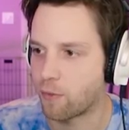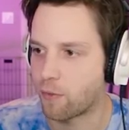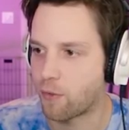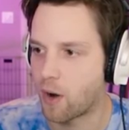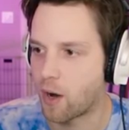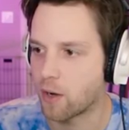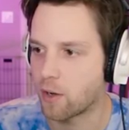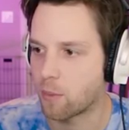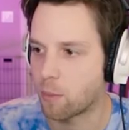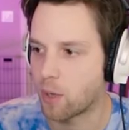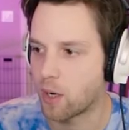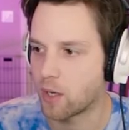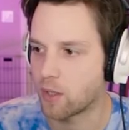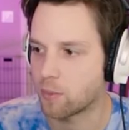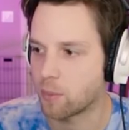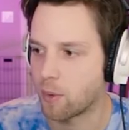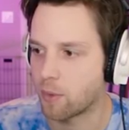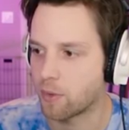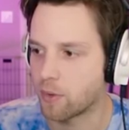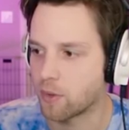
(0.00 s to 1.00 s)
fry your
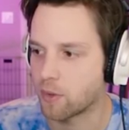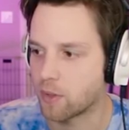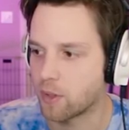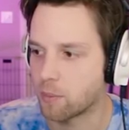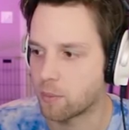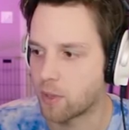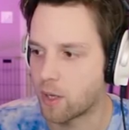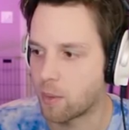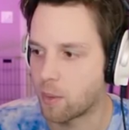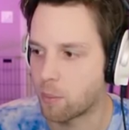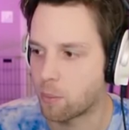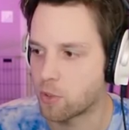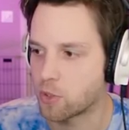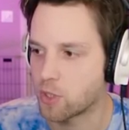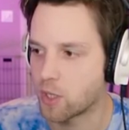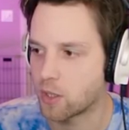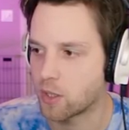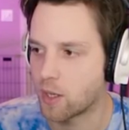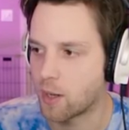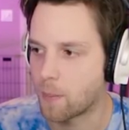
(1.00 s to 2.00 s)
brains both at the same time. I
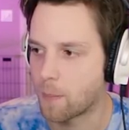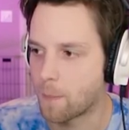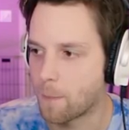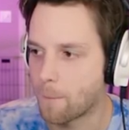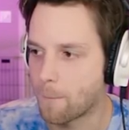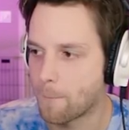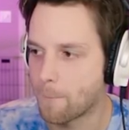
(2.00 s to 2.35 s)
appreciate that.